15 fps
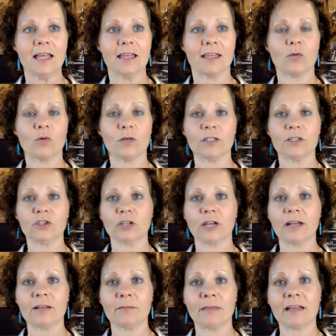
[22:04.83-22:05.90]
They want to try
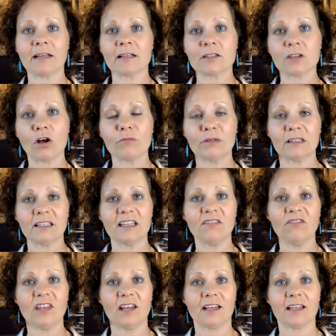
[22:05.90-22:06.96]
to make us all
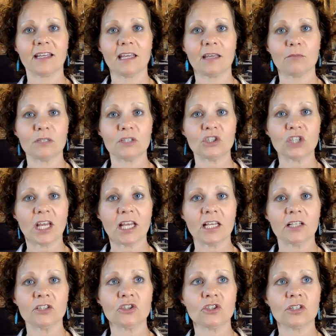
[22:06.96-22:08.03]
believe that it can't be
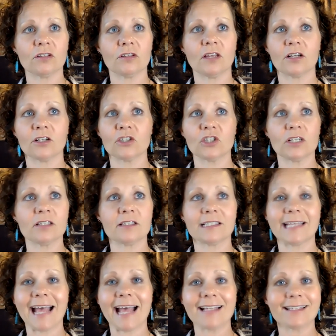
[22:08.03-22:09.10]
changed. They're just
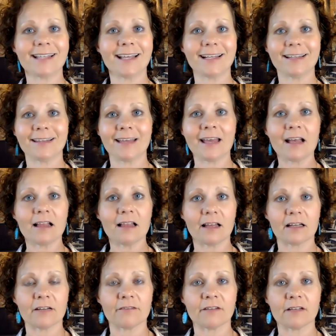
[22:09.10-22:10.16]
gaslighting the hell
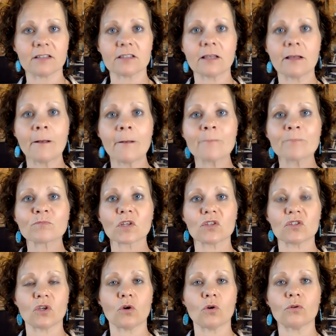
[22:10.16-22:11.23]
out of us.
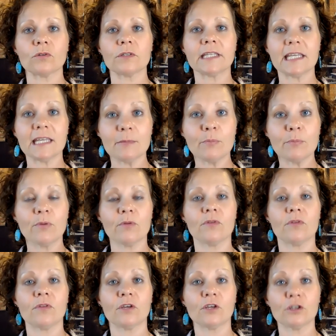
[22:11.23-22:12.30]
So keep
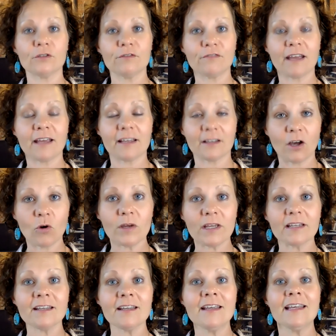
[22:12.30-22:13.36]
the good fight
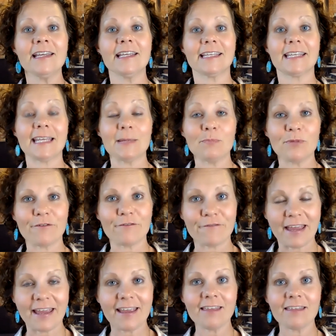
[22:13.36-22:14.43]
going, keep the
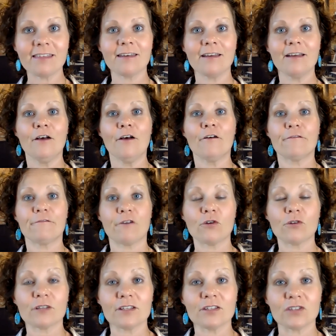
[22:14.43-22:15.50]
faith,
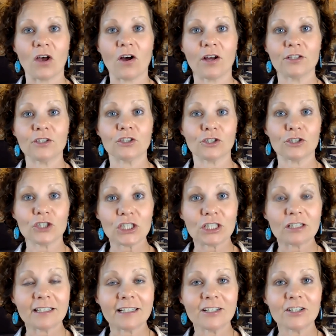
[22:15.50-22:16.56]
focus on your
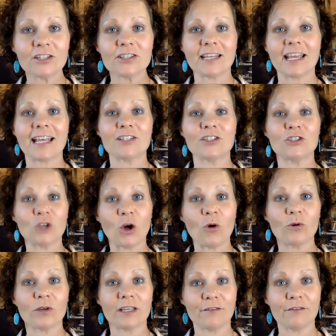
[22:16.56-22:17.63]
cheerleaders, and
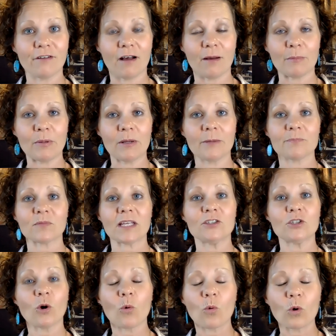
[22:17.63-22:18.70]
don't give up. And
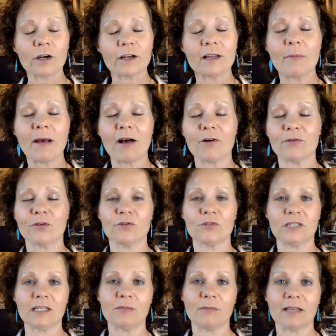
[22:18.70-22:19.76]
don't worry about
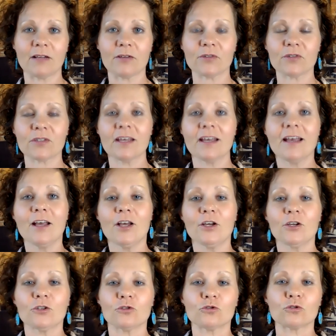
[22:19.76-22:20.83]
those emails.
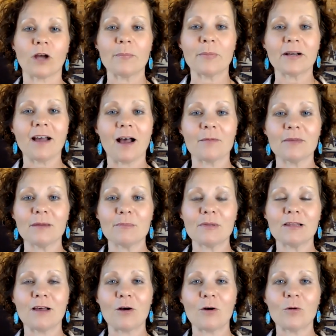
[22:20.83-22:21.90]
Drop a comment
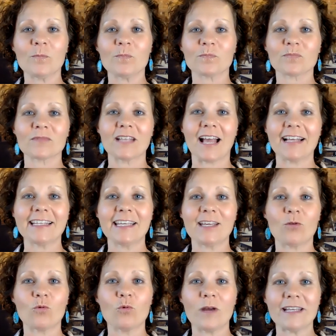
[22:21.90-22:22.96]
below. I
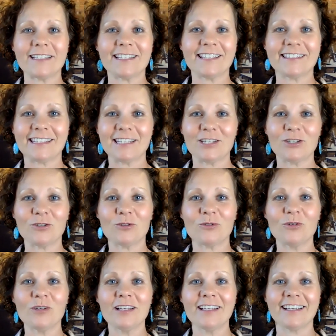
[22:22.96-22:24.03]
can't wait to see
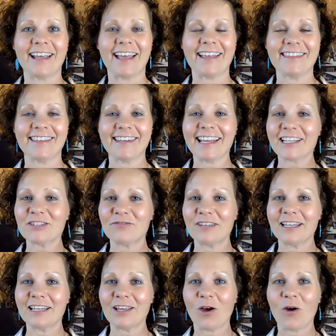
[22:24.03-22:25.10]
you in the next
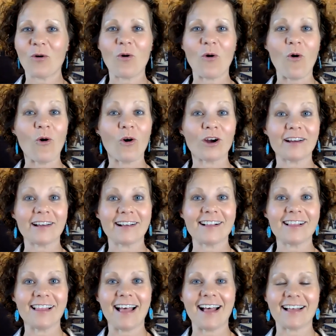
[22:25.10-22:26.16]
video or in
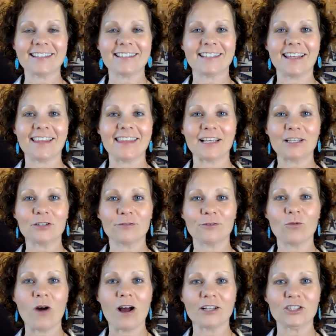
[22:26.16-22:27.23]
class. Thanks
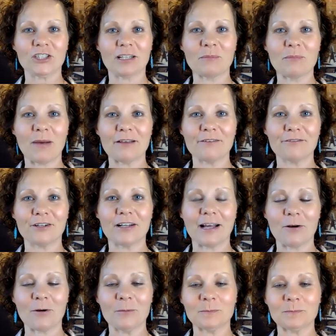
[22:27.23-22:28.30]
for watching. Bye for
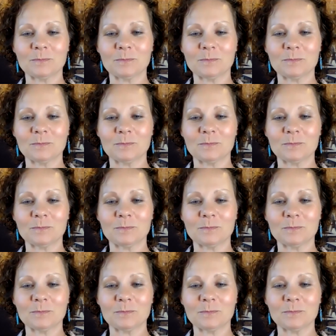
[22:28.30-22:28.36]
now.